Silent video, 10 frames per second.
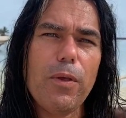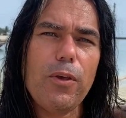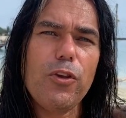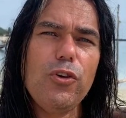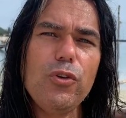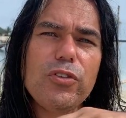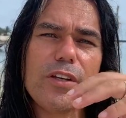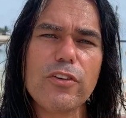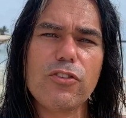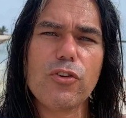using
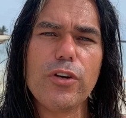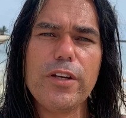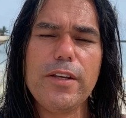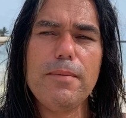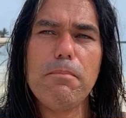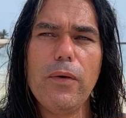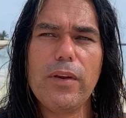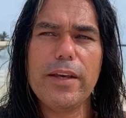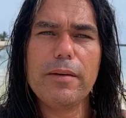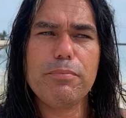this three D
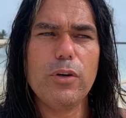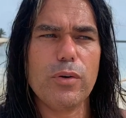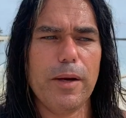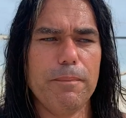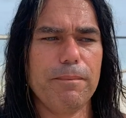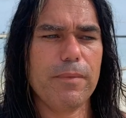modeling program.